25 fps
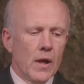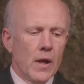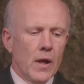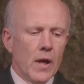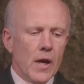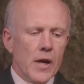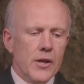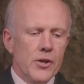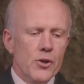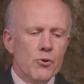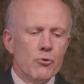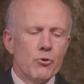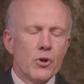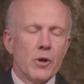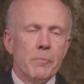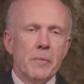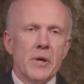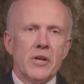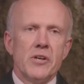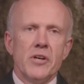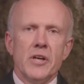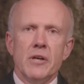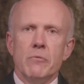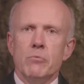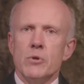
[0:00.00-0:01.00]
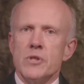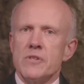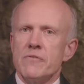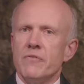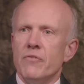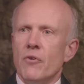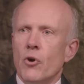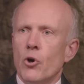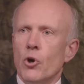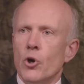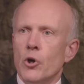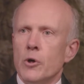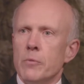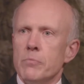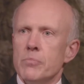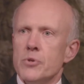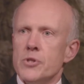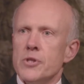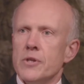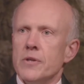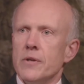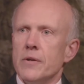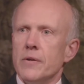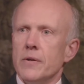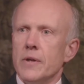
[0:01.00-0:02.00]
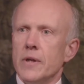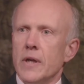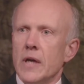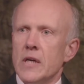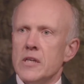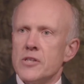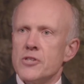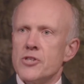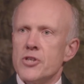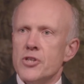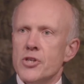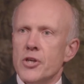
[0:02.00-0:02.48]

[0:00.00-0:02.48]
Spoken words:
A new committee was formed last